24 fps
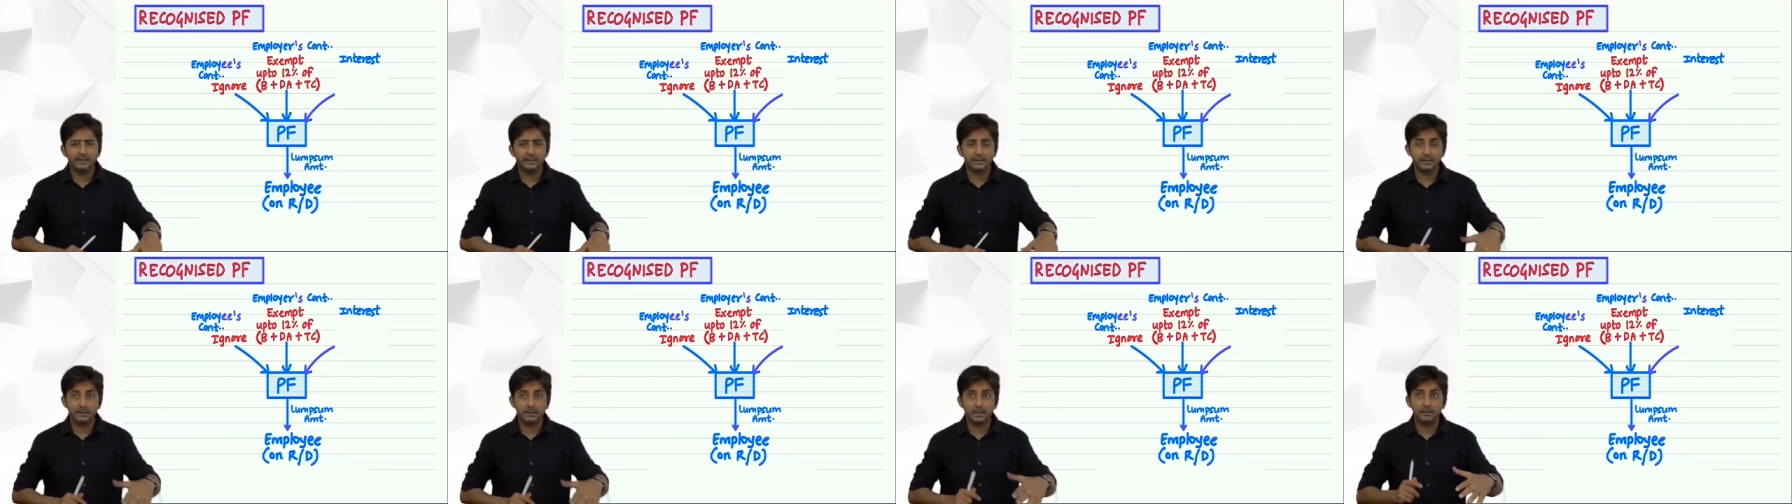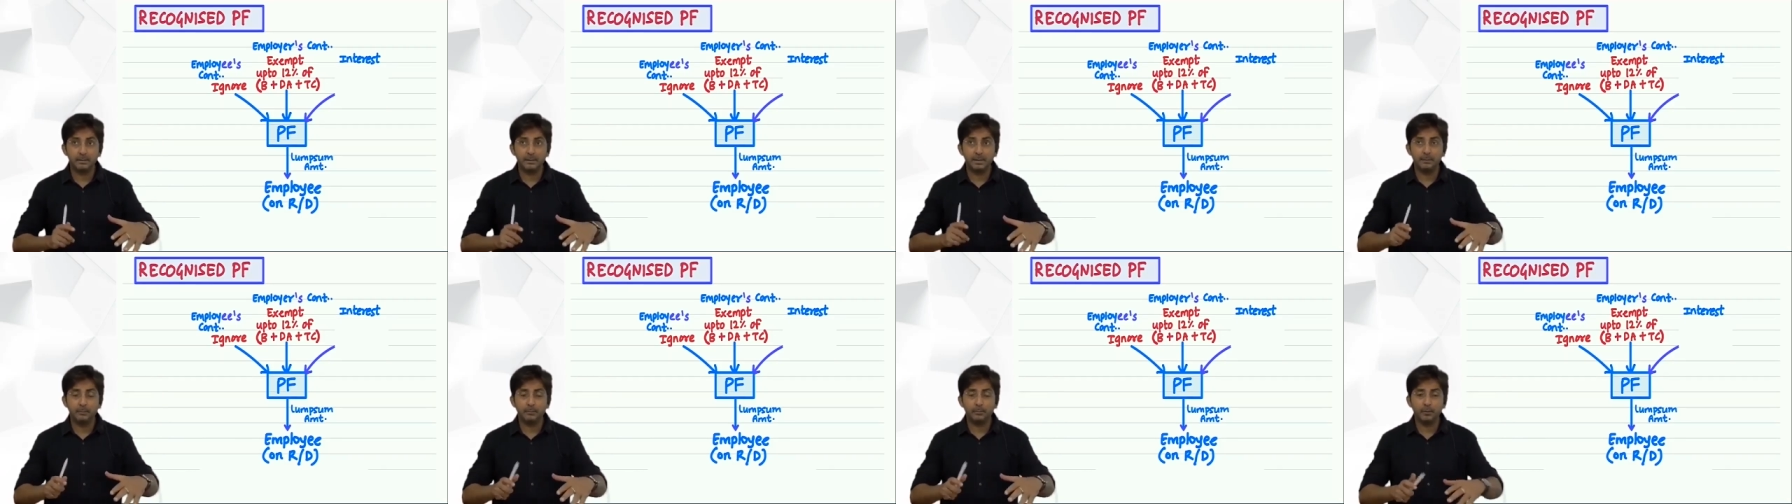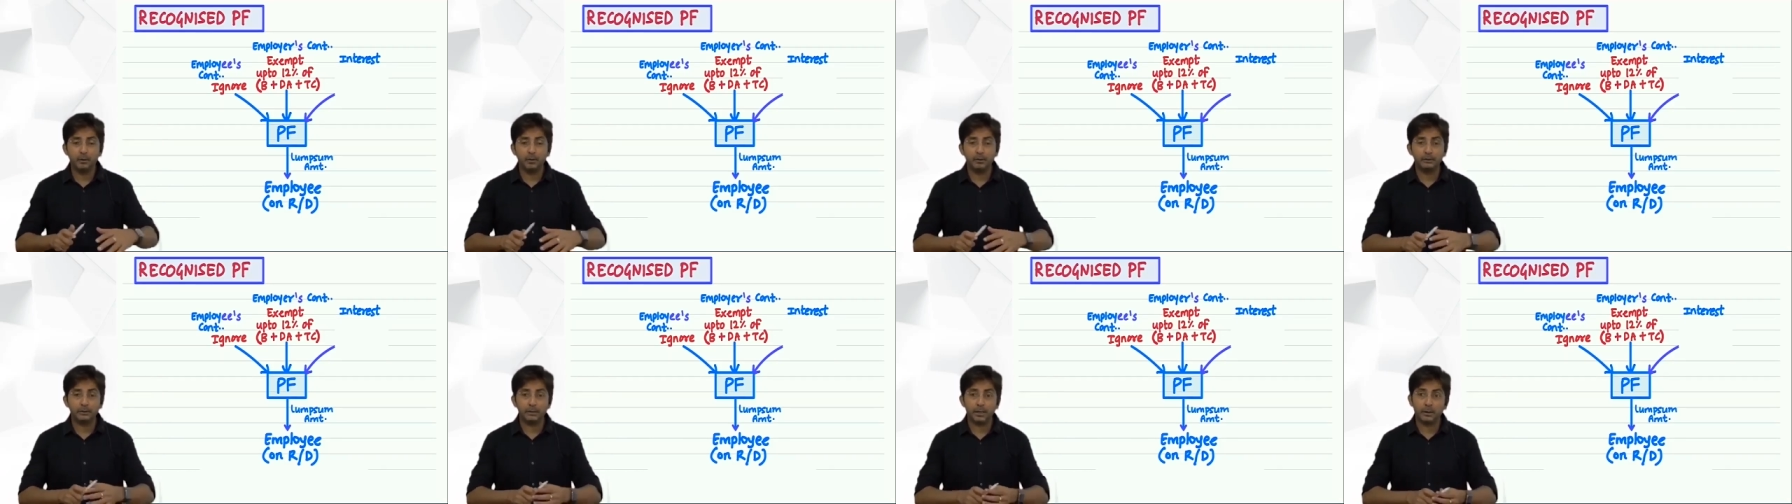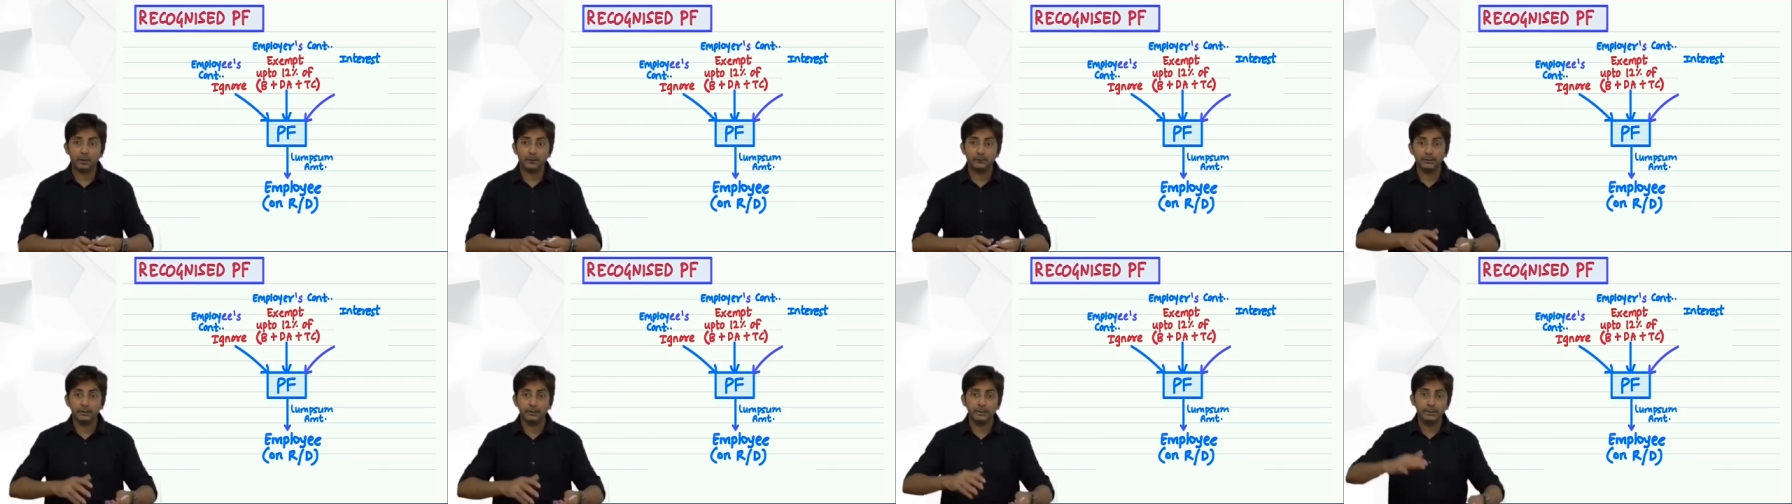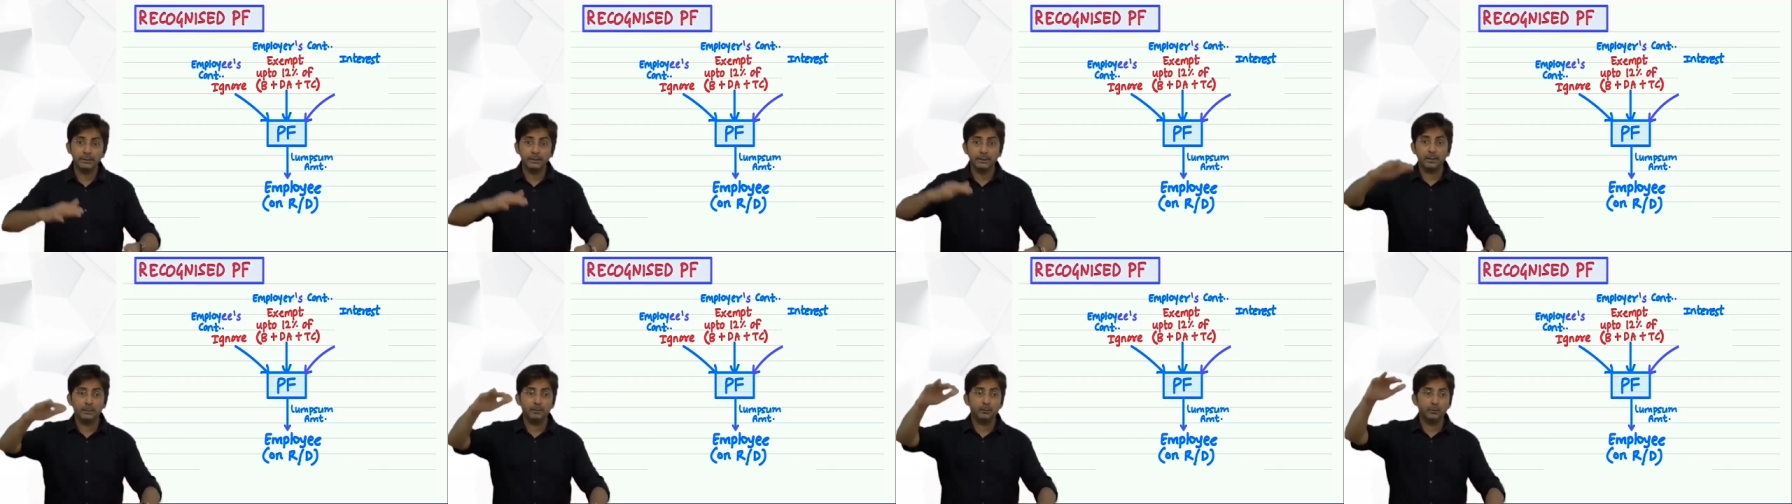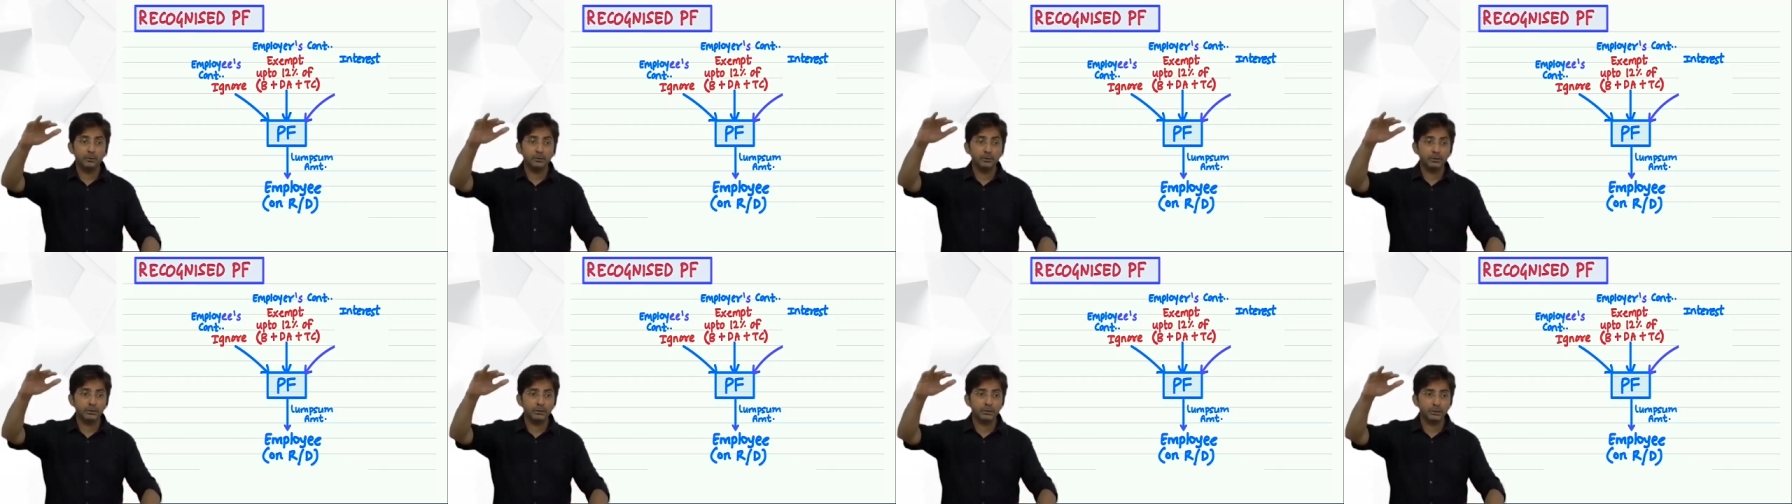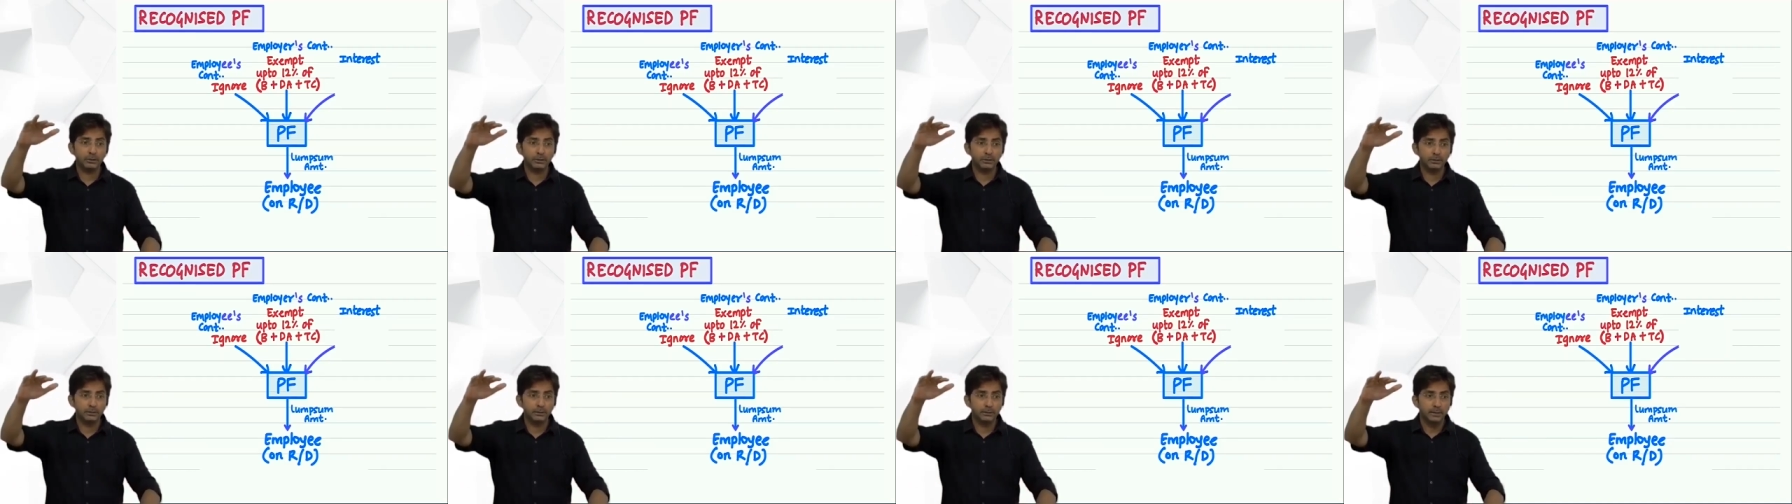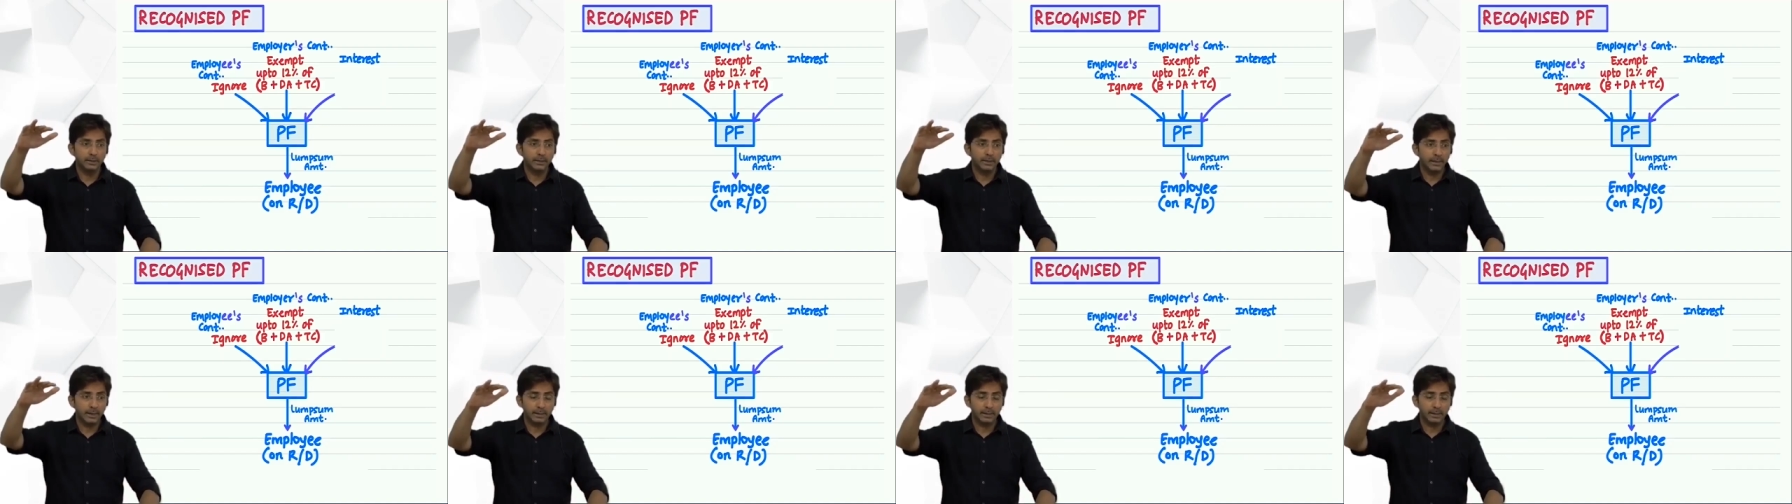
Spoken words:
some employees are of senior position,